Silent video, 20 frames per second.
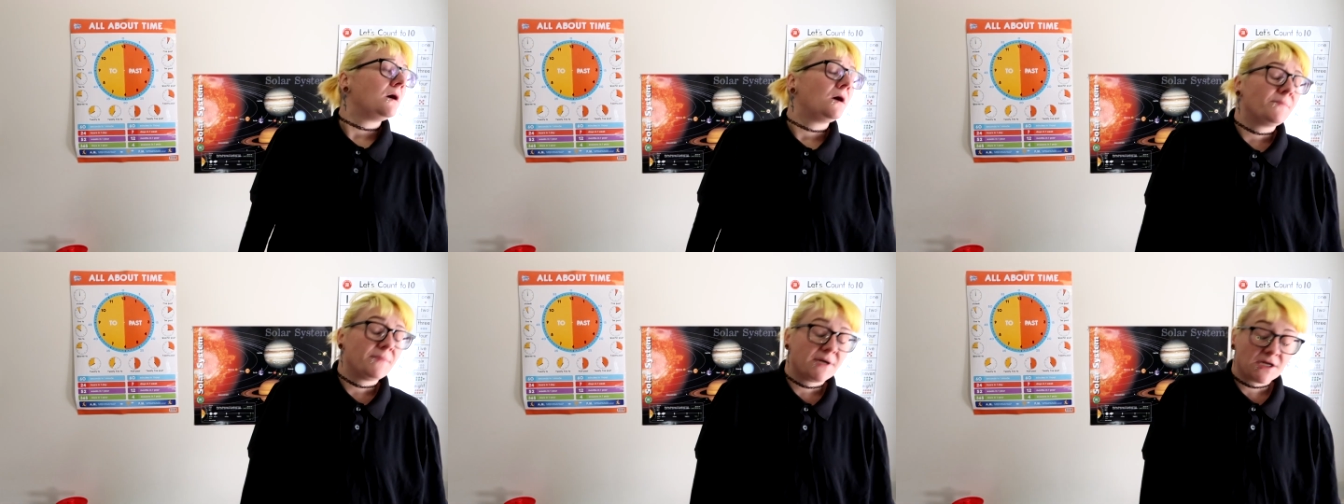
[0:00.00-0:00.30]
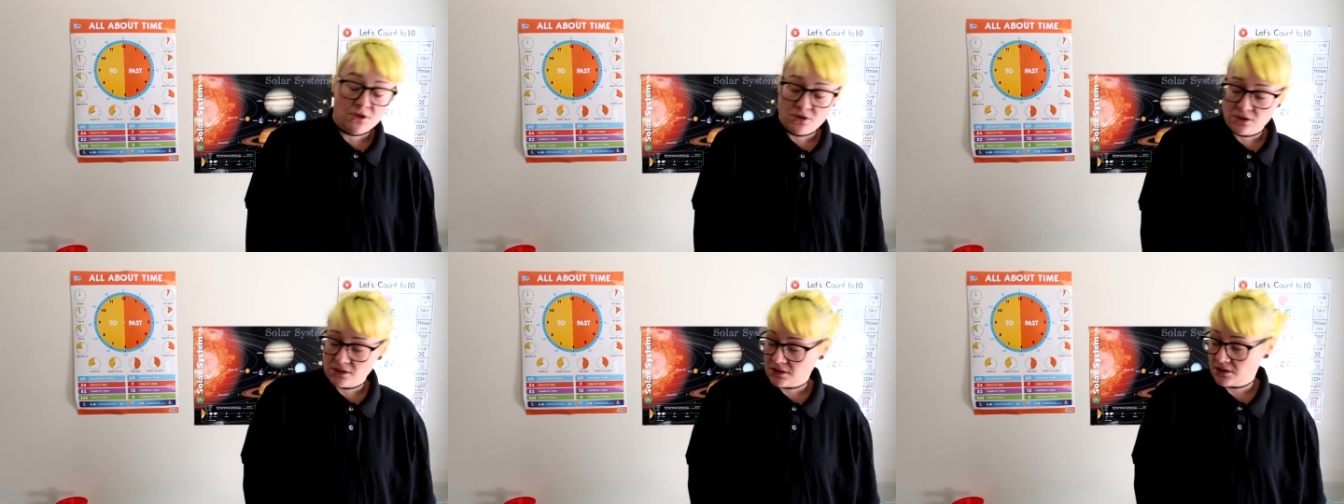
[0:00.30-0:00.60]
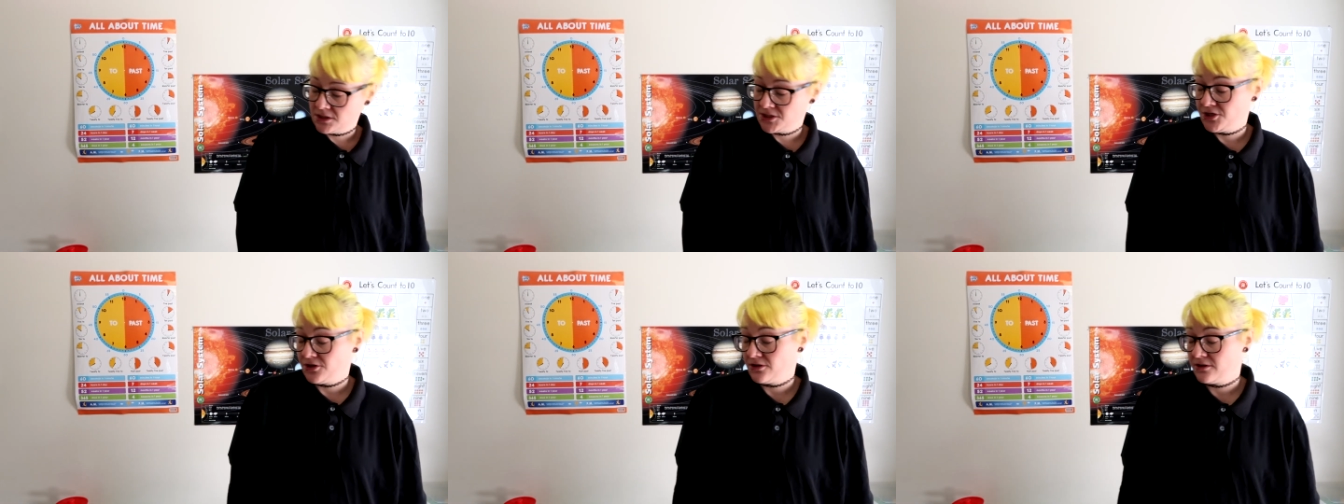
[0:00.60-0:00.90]
Oh my
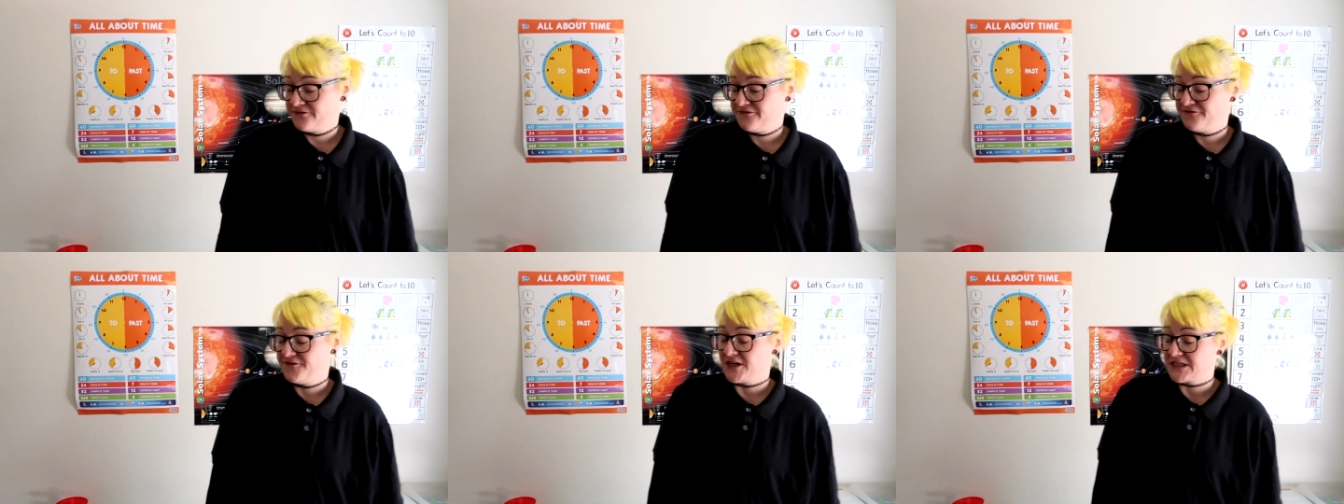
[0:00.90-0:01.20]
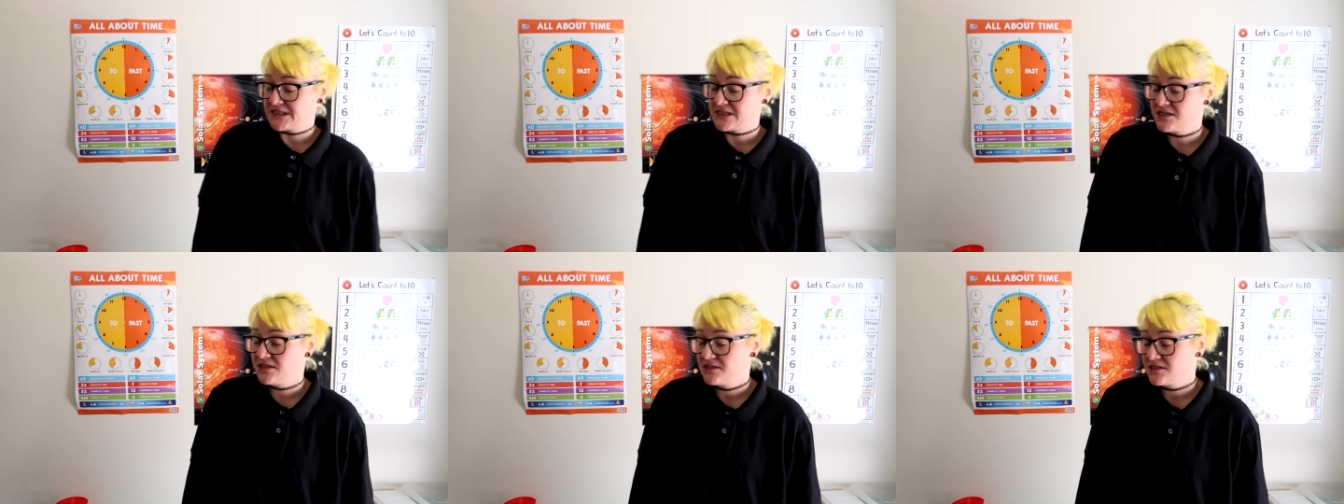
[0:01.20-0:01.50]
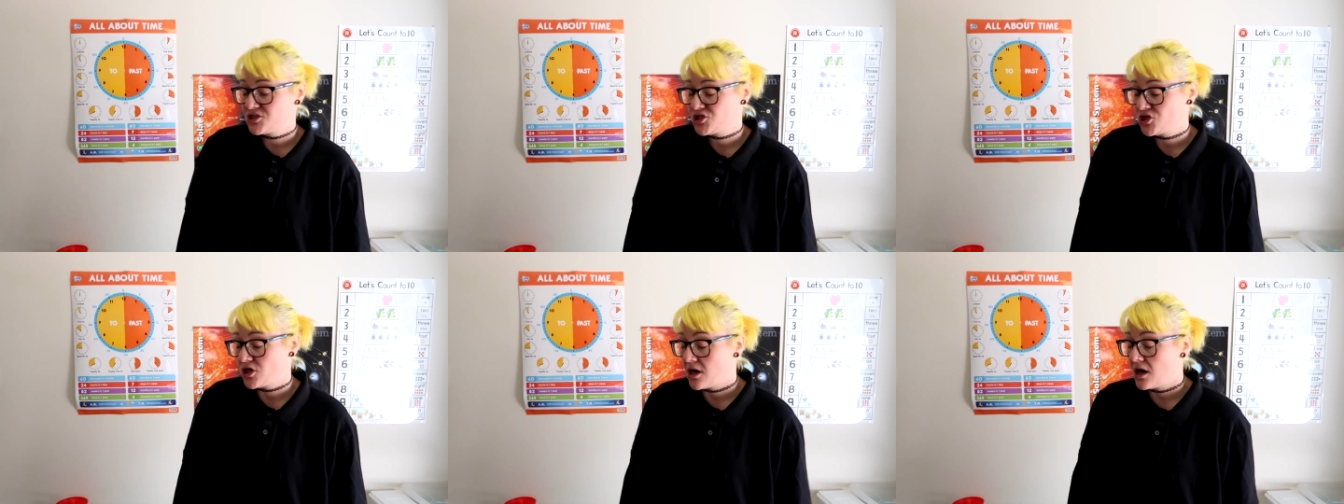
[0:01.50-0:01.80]
god, you're the
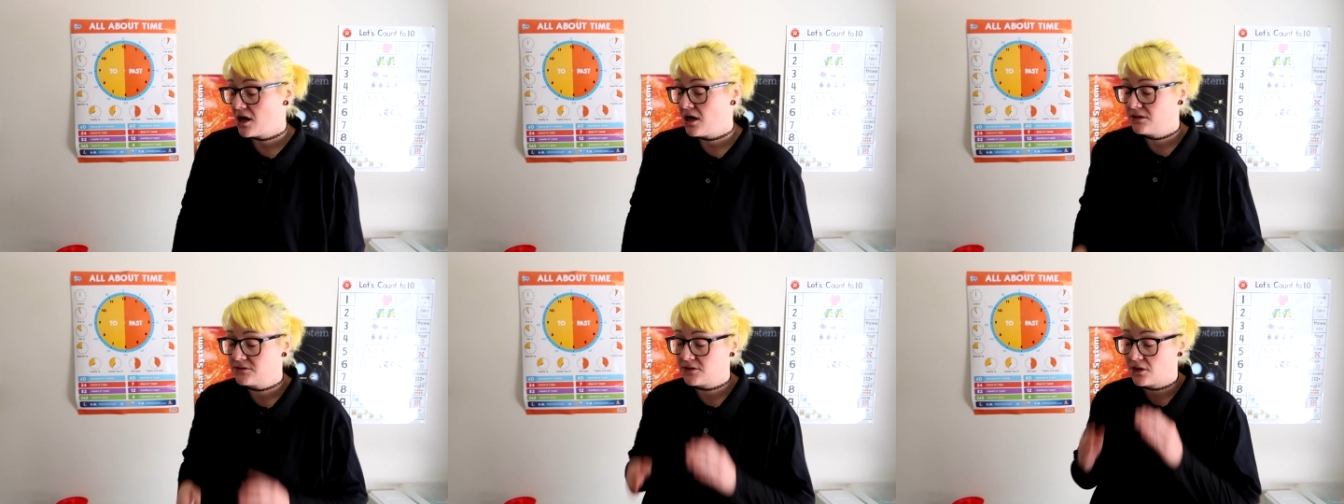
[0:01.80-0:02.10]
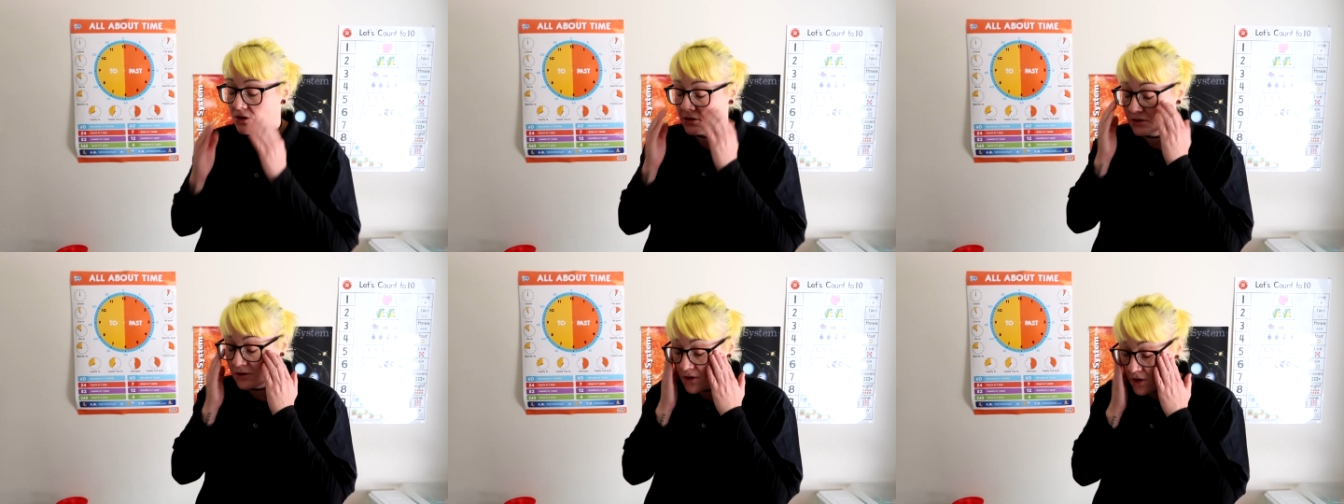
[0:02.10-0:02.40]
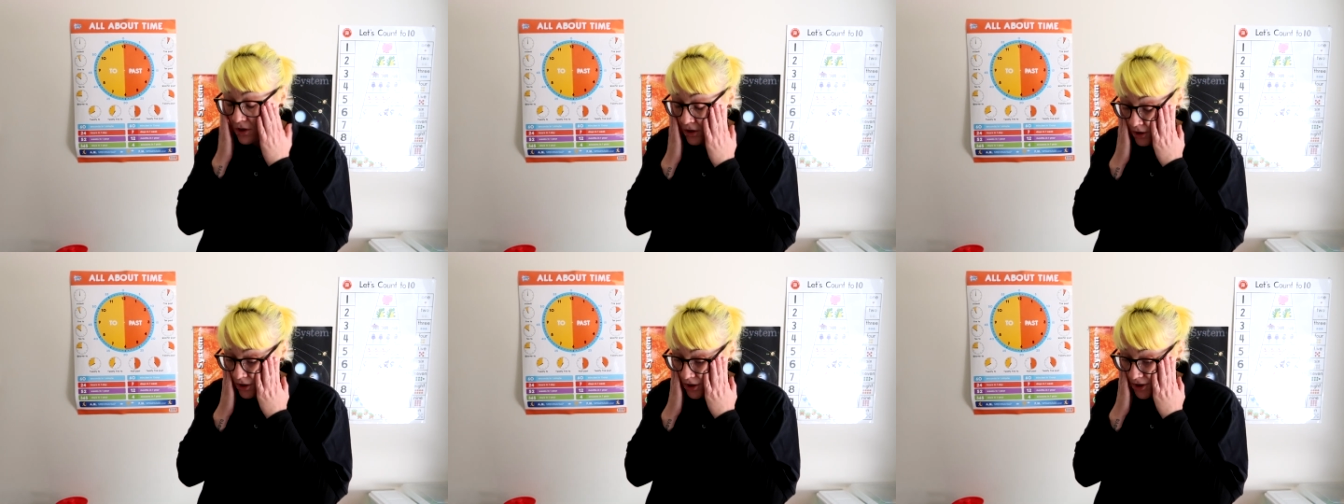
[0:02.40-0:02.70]
fussiest child on
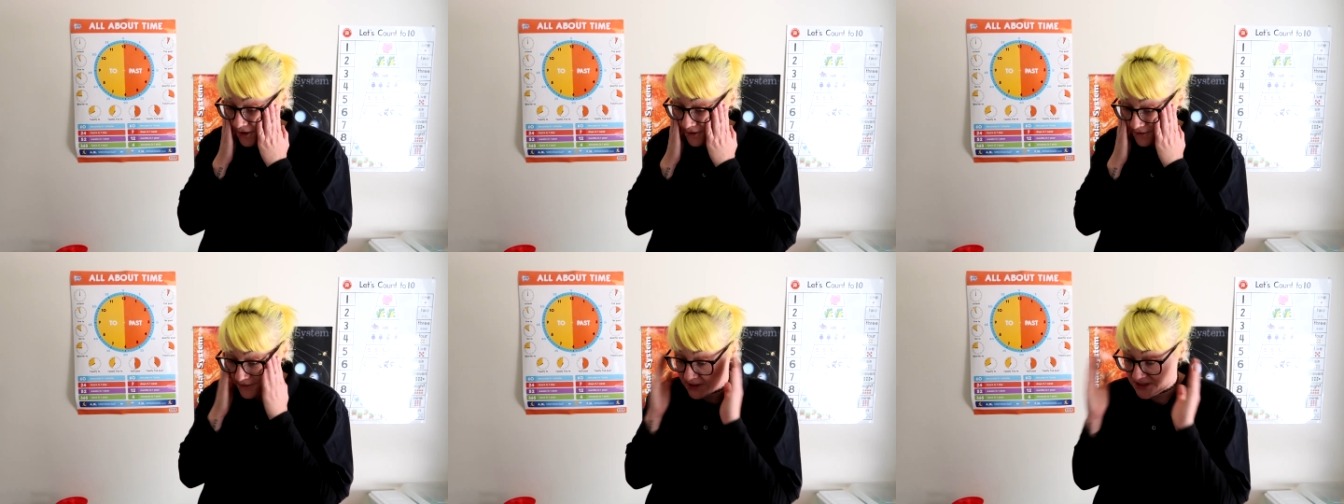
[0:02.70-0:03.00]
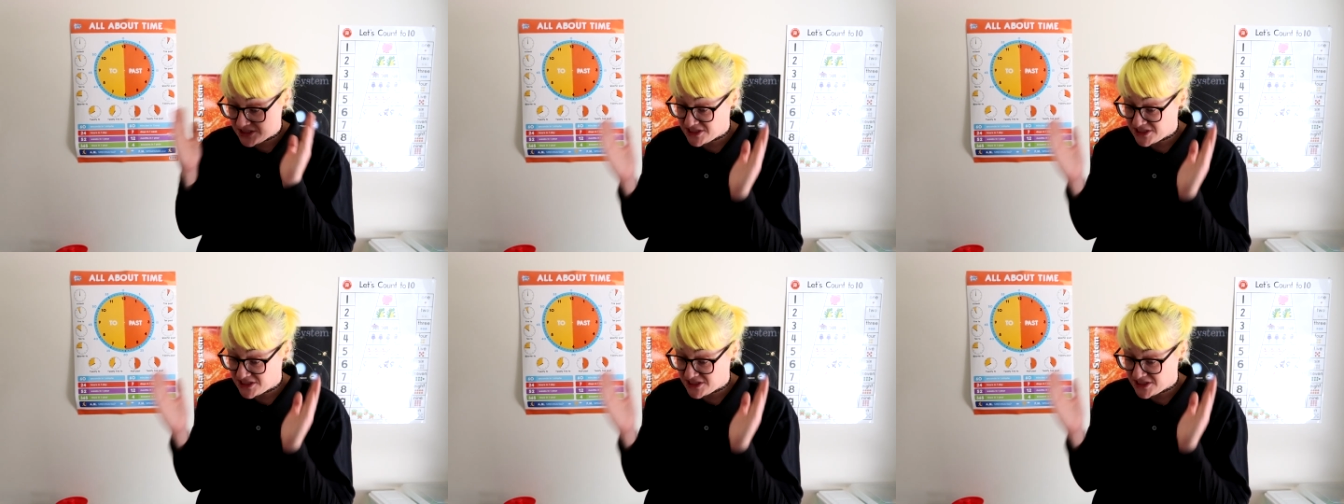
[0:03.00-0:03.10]
earth.